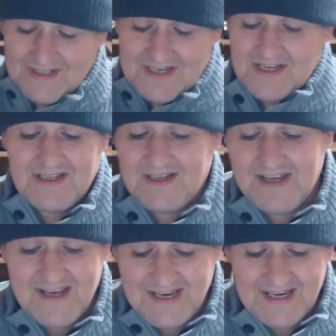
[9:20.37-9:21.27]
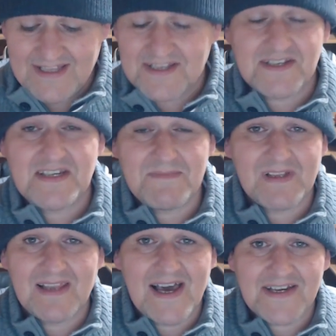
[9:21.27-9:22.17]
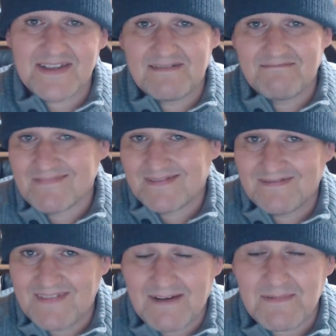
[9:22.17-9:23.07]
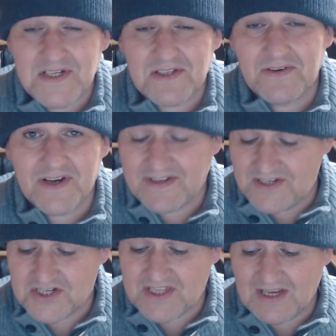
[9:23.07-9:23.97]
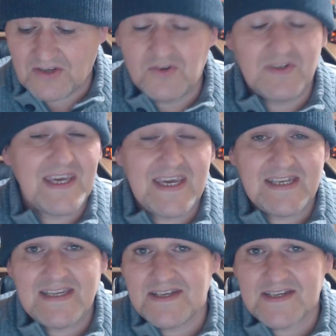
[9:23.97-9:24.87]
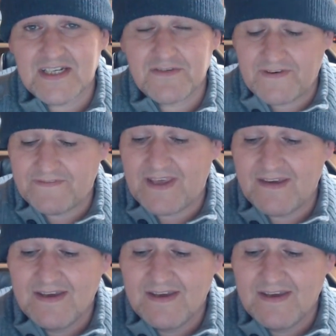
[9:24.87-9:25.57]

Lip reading: And it doesn't seem to last that much longer than just a good 18650.